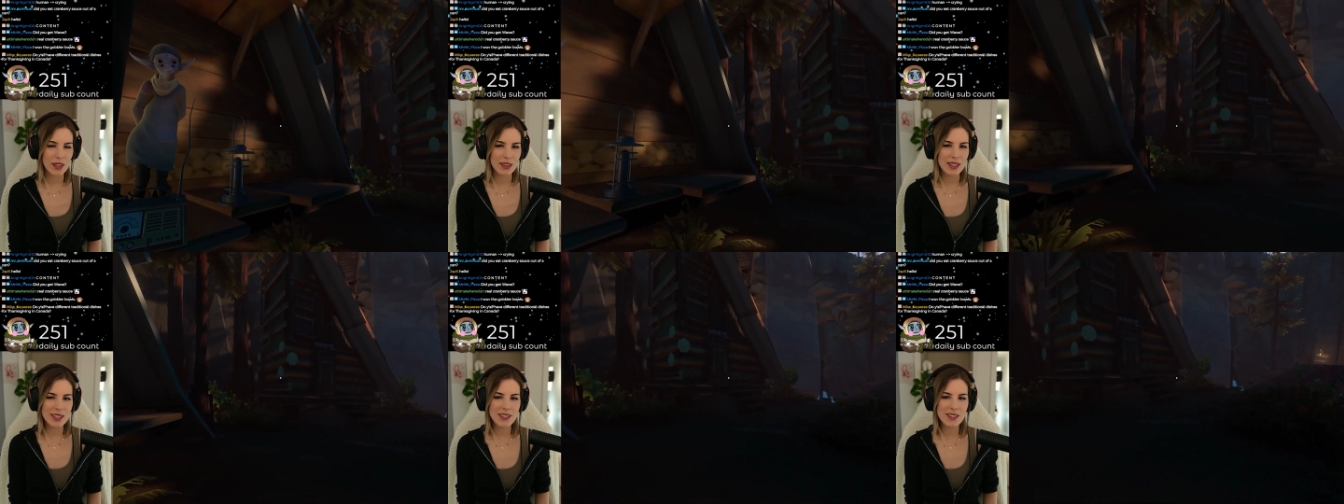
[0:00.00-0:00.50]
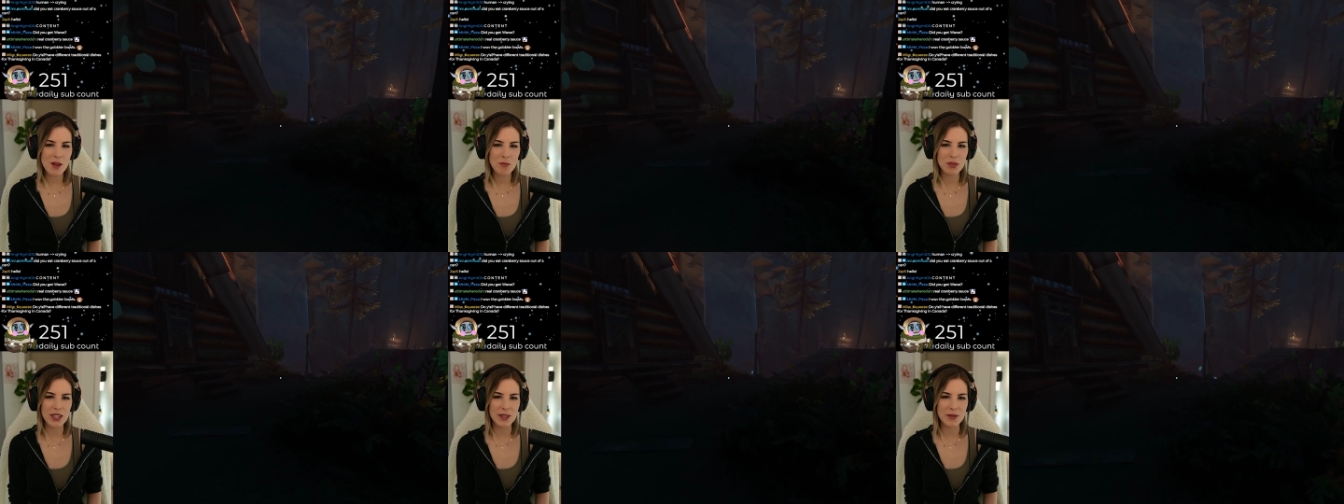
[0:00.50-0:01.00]
Let's not
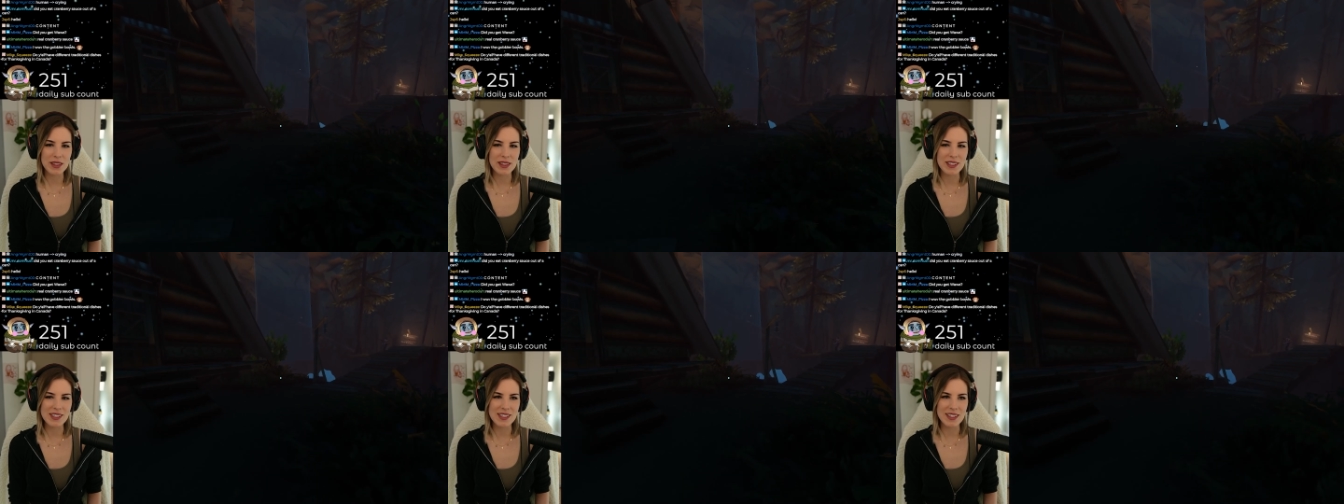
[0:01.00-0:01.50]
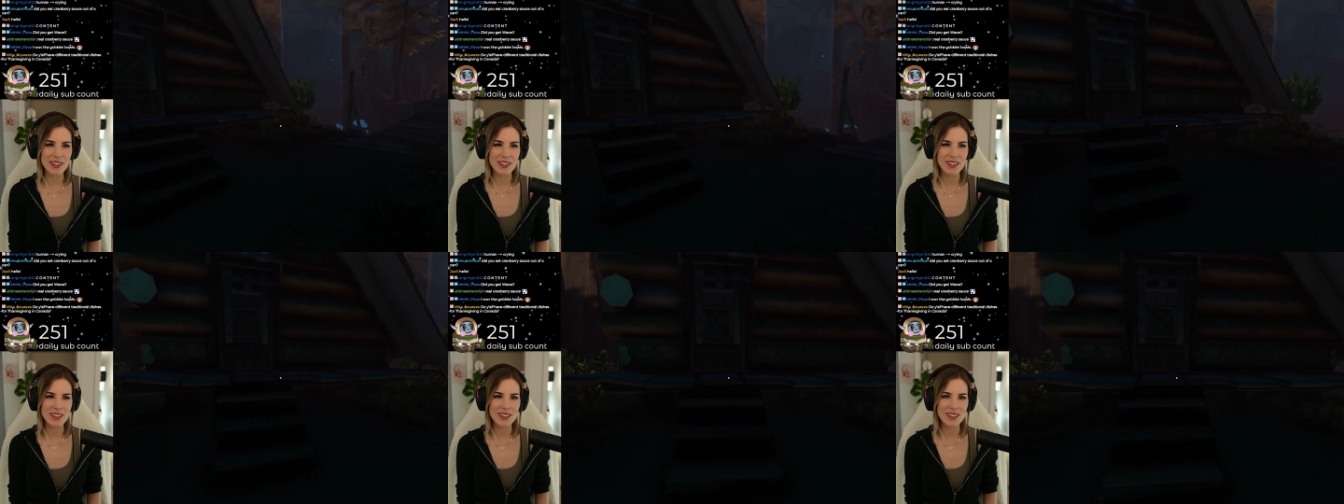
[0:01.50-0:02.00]
play with these,
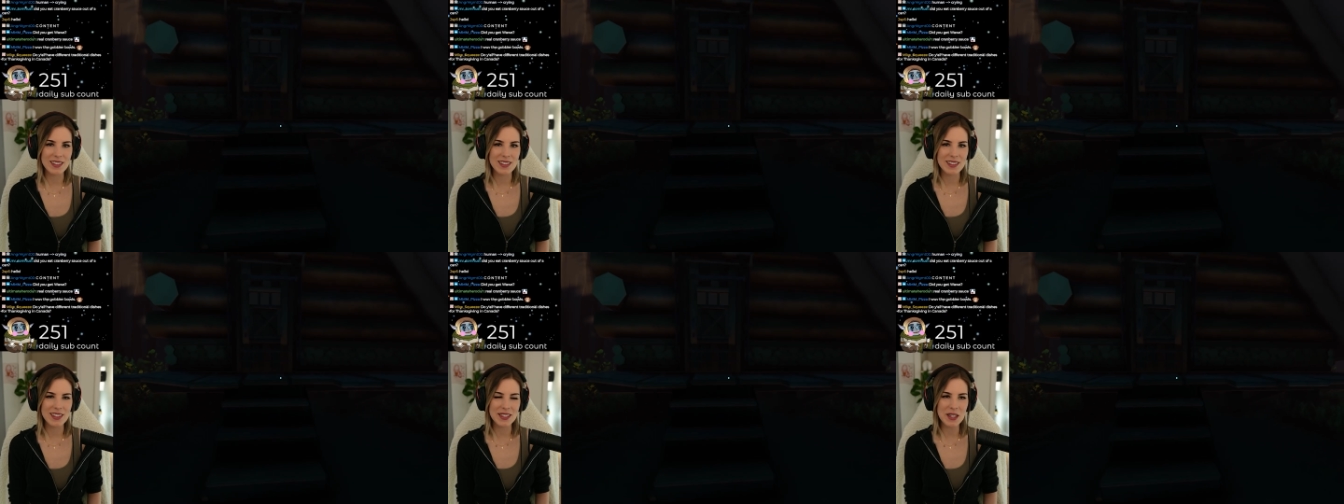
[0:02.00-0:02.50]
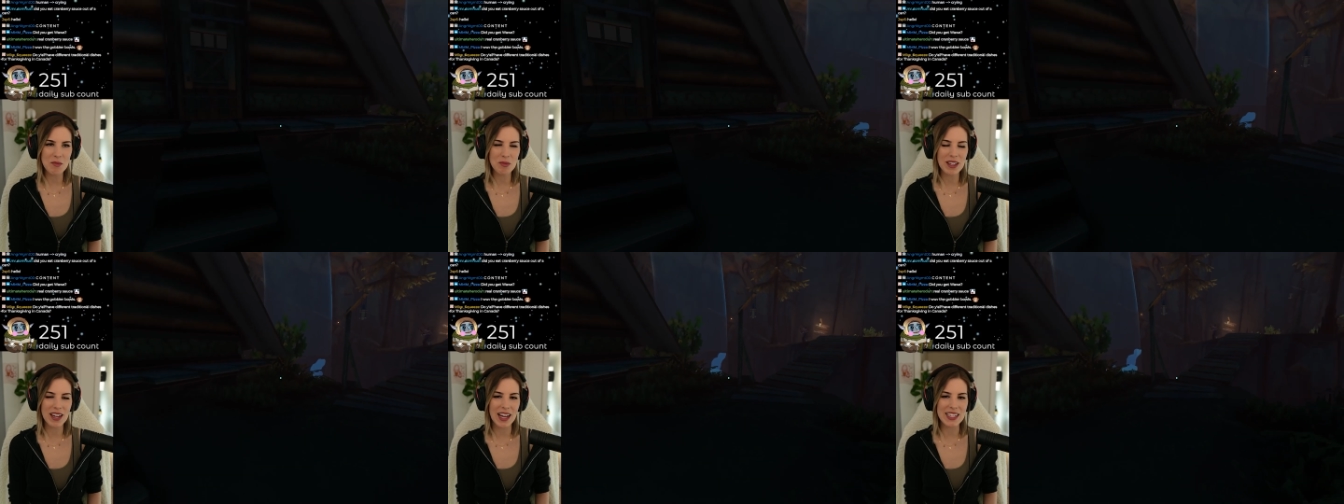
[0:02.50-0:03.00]
uh... Let's not
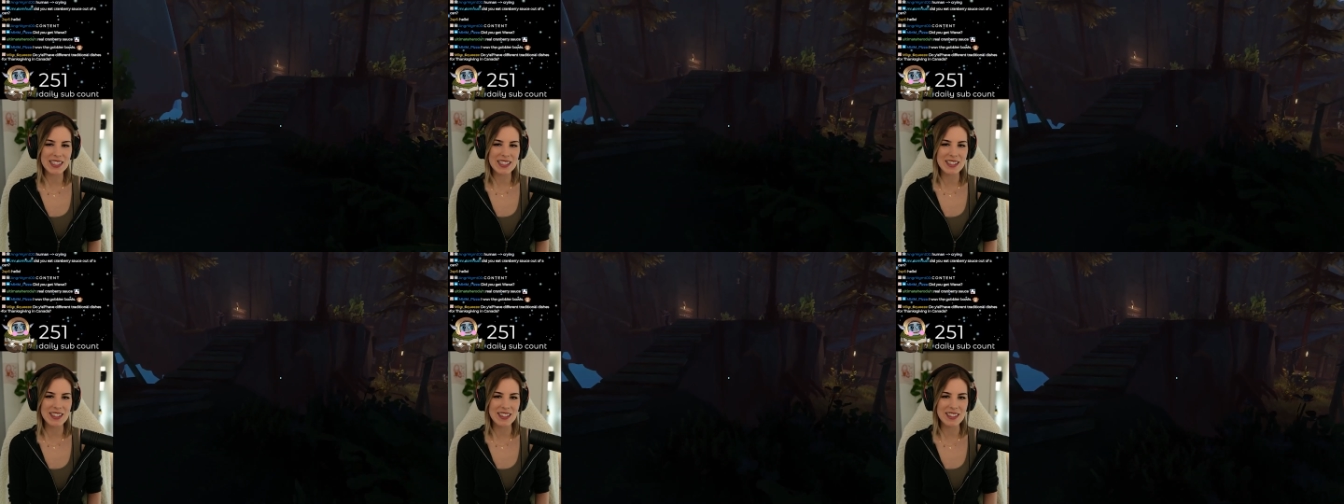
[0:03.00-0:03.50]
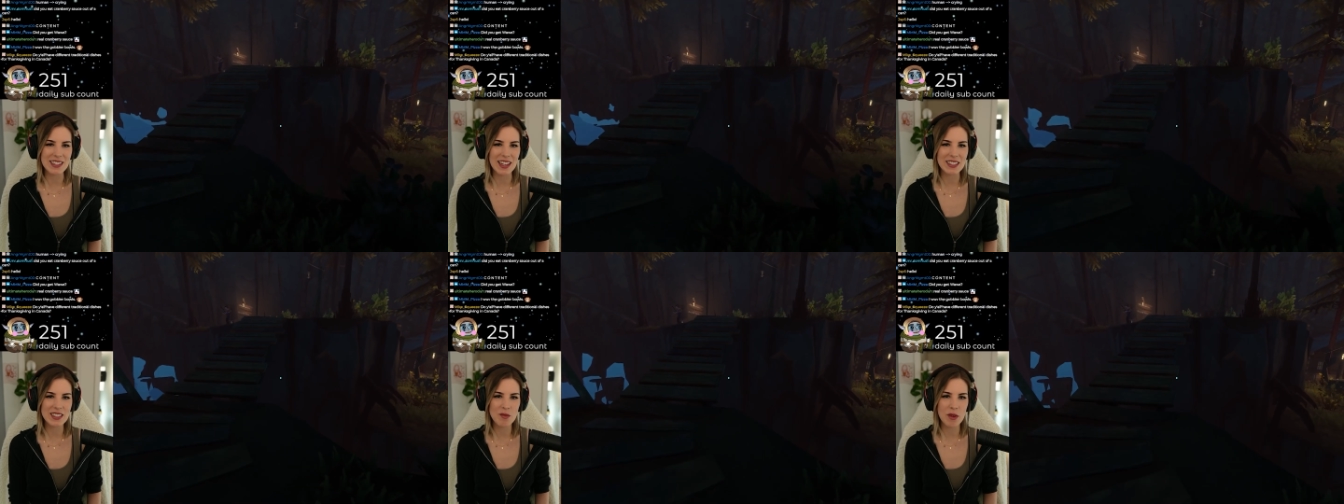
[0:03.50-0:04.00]
play hide and seek, because
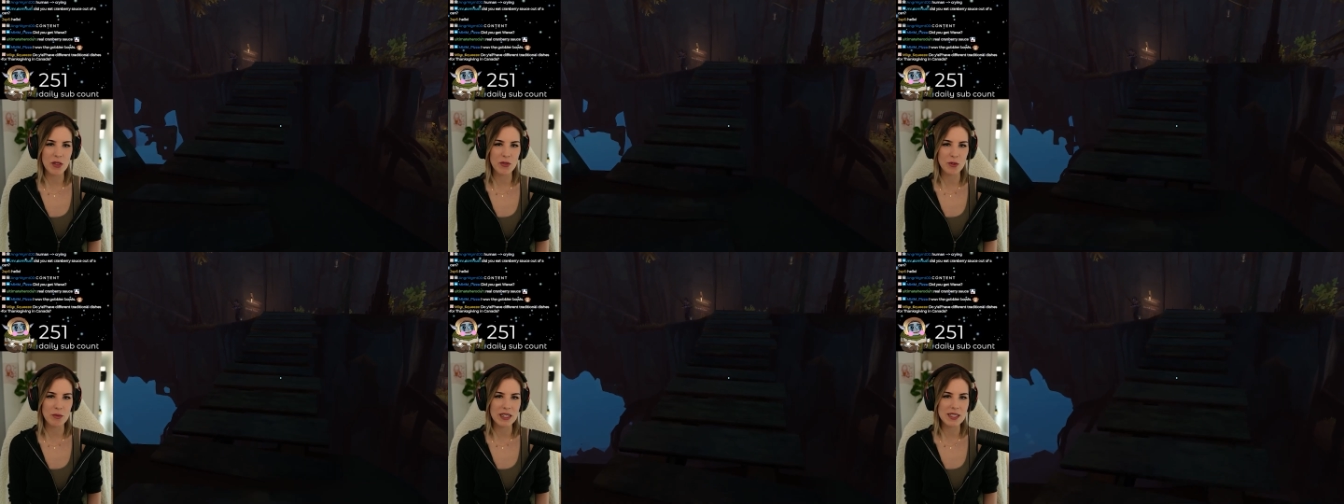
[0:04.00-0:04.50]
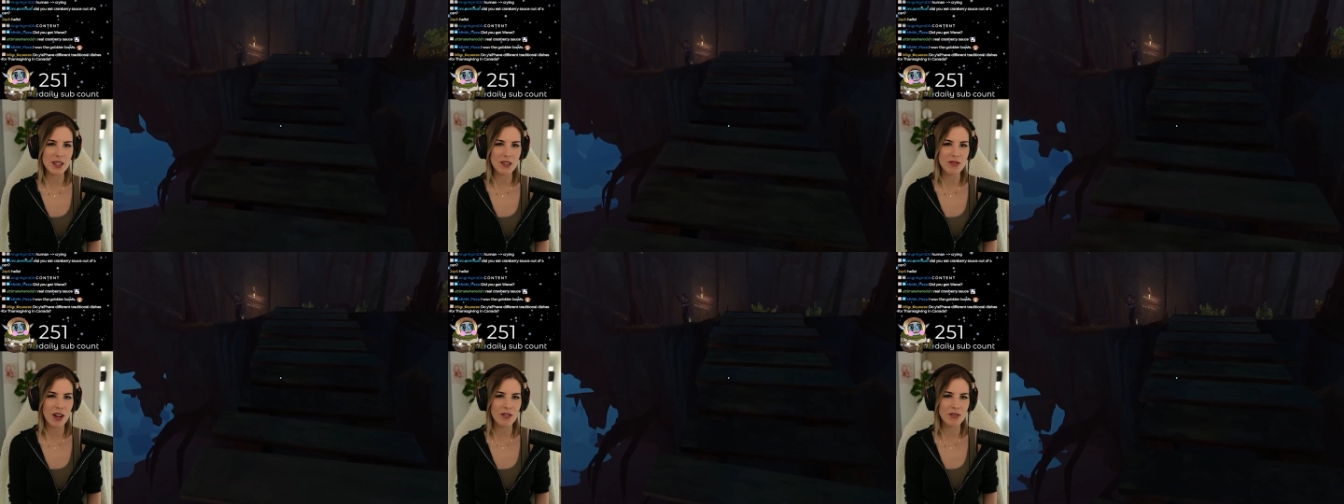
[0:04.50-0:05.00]
last time I threw
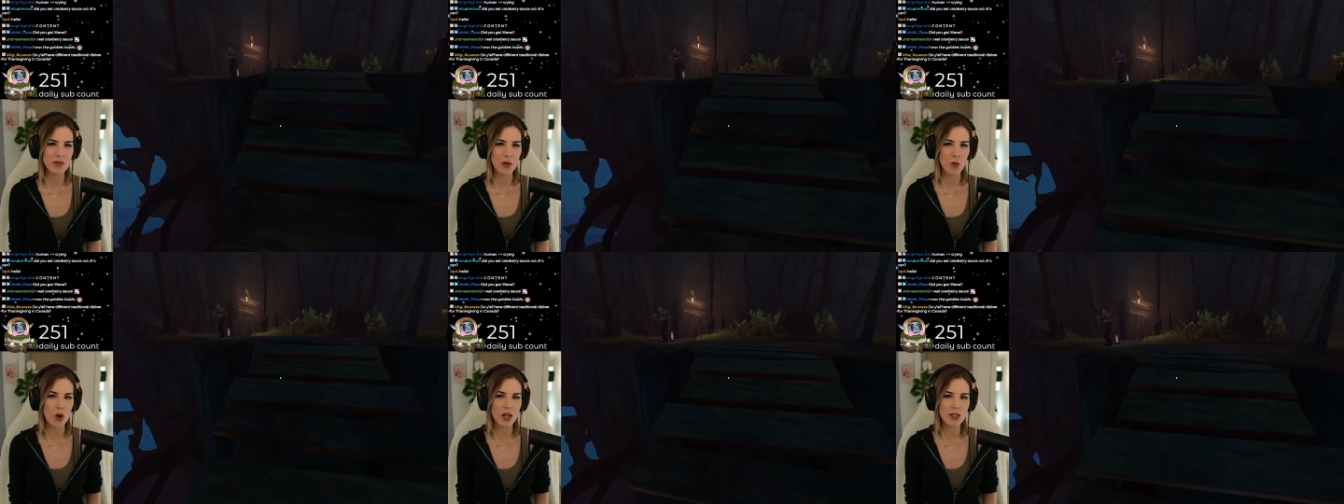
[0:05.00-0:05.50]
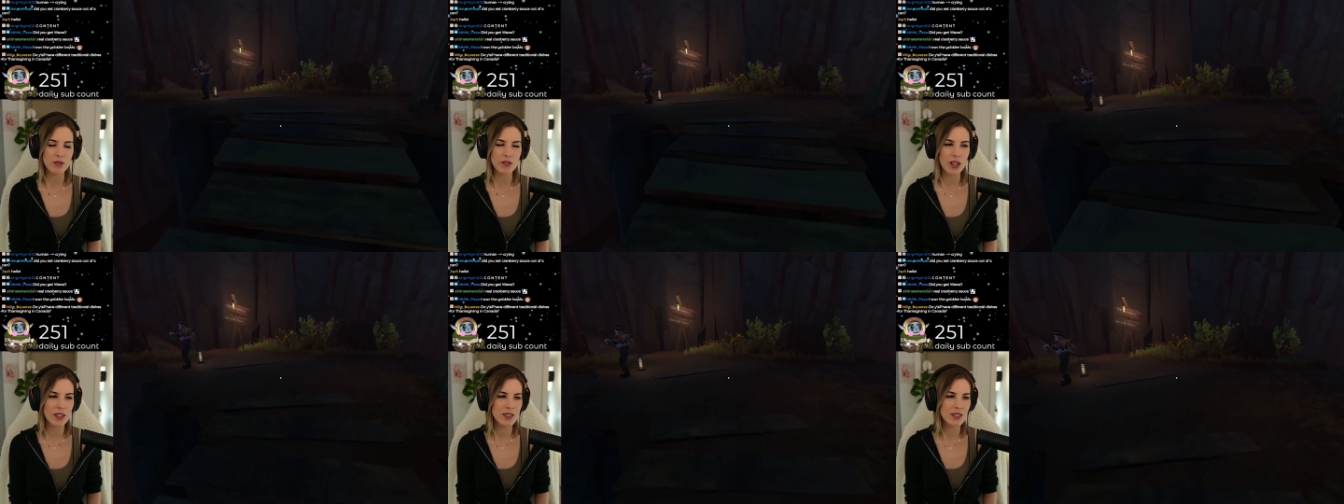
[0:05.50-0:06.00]
myself off of a
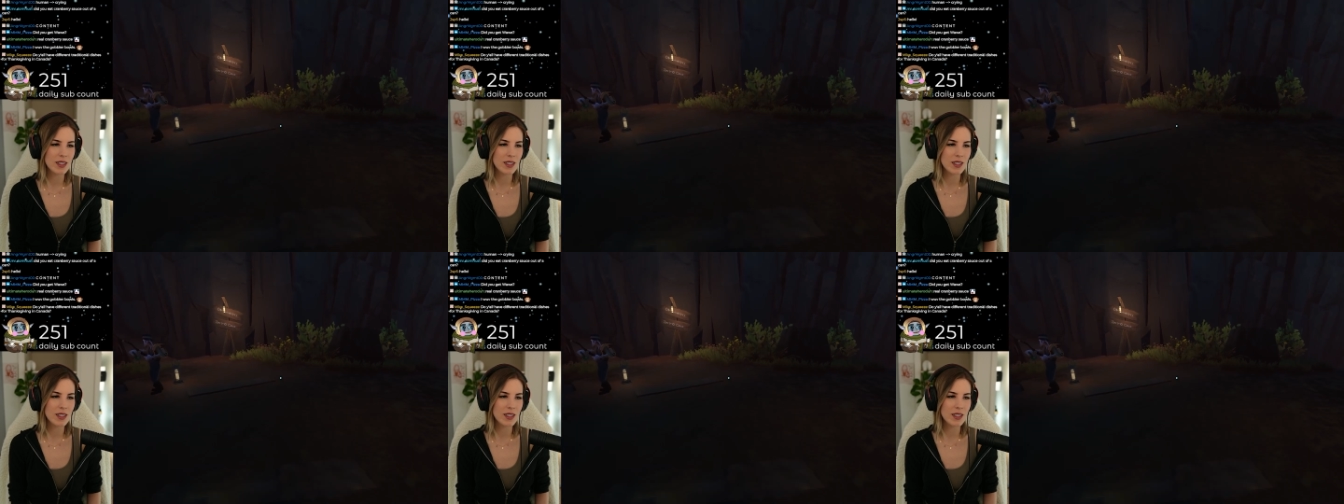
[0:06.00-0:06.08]
waterfall.